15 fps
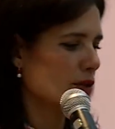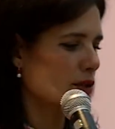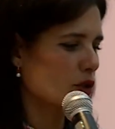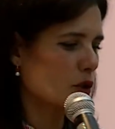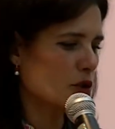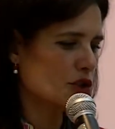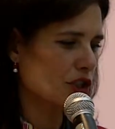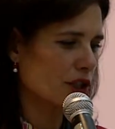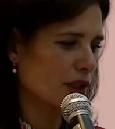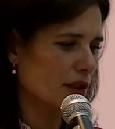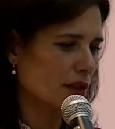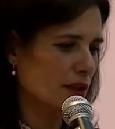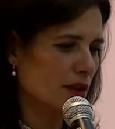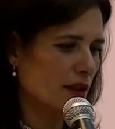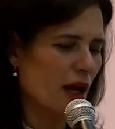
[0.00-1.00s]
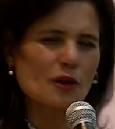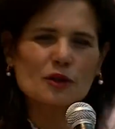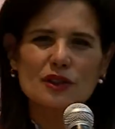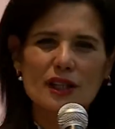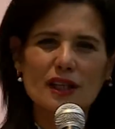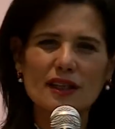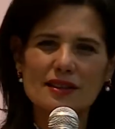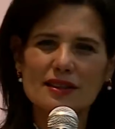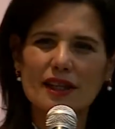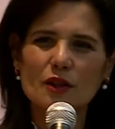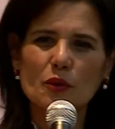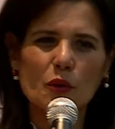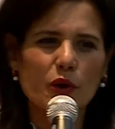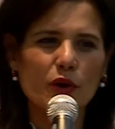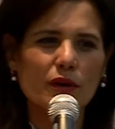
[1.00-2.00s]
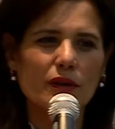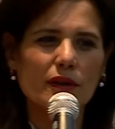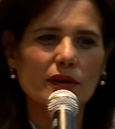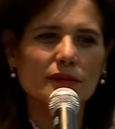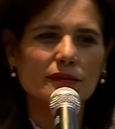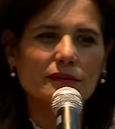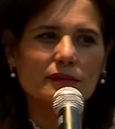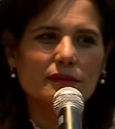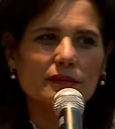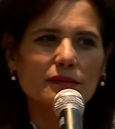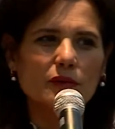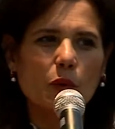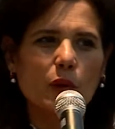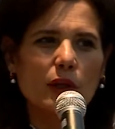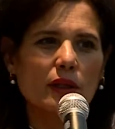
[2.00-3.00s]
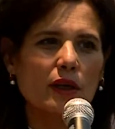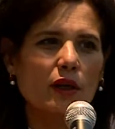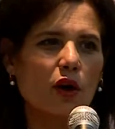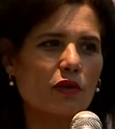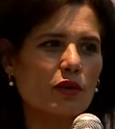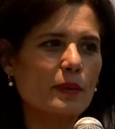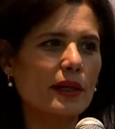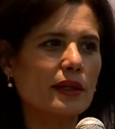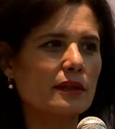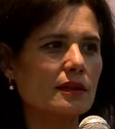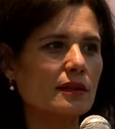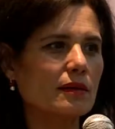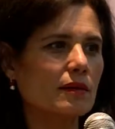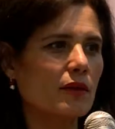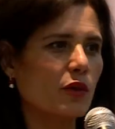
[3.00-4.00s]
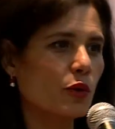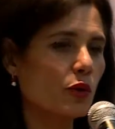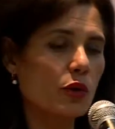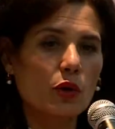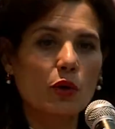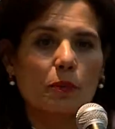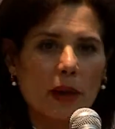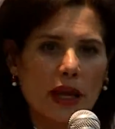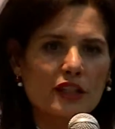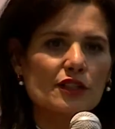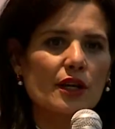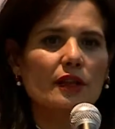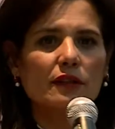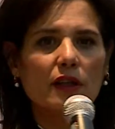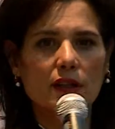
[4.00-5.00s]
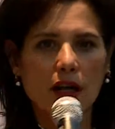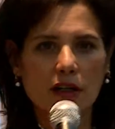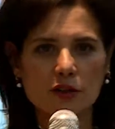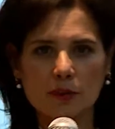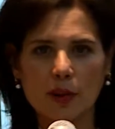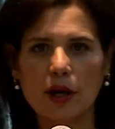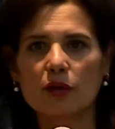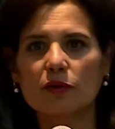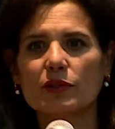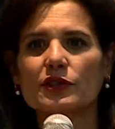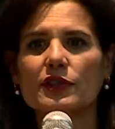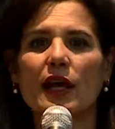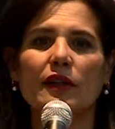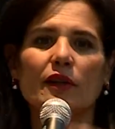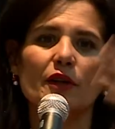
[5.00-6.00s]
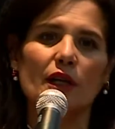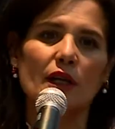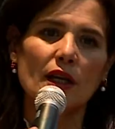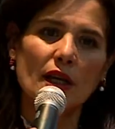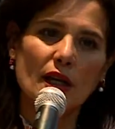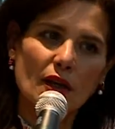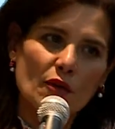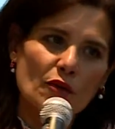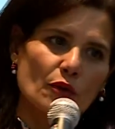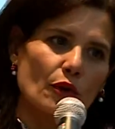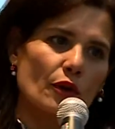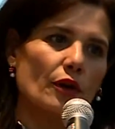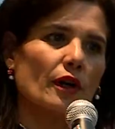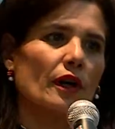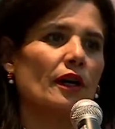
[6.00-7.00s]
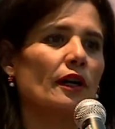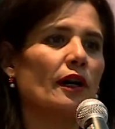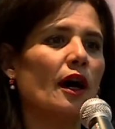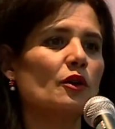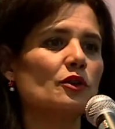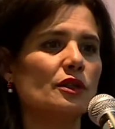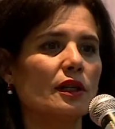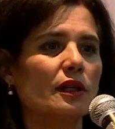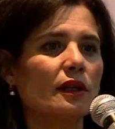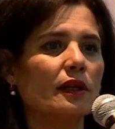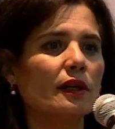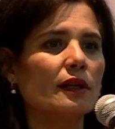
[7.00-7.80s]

social housing. Is that the word? When the government, through your paycheck, deducts part of your salary for housing